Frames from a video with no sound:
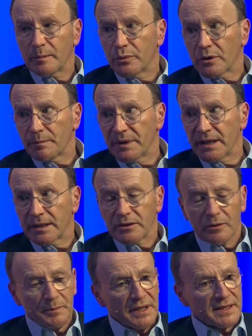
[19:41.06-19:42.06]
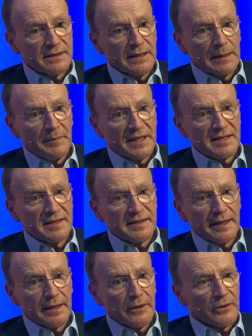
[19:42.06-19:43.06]
a board meeting, he took me aside and basically
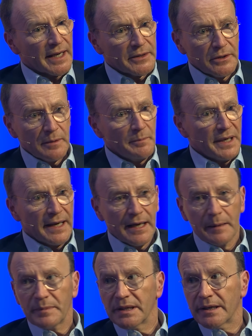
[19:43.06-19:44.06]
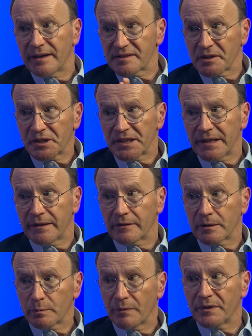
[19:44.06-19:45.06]
saying, look, I couldn't be happier as a
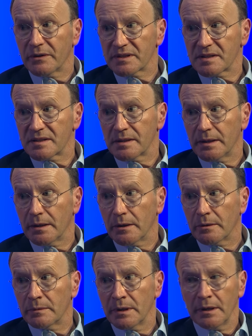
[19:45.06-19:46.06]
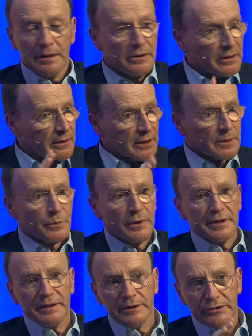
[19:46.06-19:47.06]
chair with you as a CEO. You're
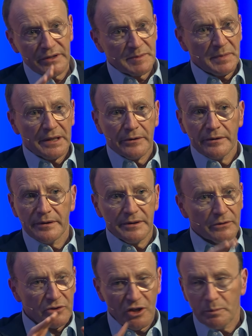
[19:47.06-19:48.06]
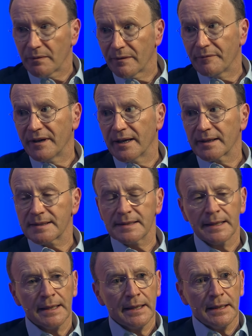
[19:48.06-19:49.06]
hardworking, you're transparent, you're on top of the facts.
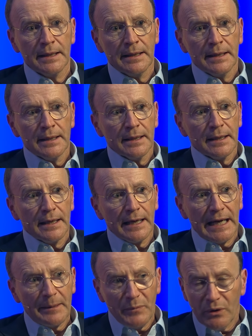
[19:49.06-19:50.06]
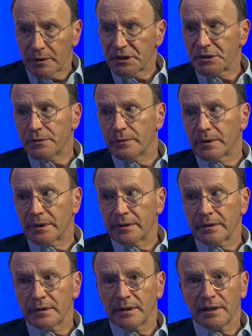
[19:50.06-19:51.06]
I'm not sure
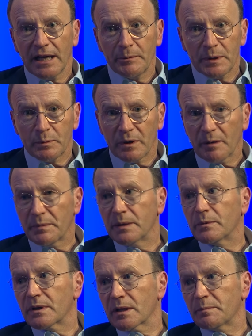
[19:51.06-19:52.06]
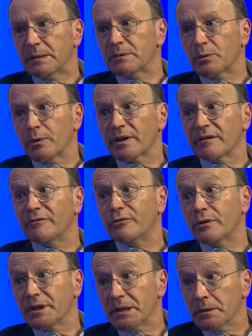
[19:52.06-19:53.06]
I would want to be one of the people working
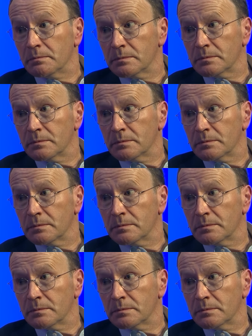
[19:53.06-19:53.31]
for you.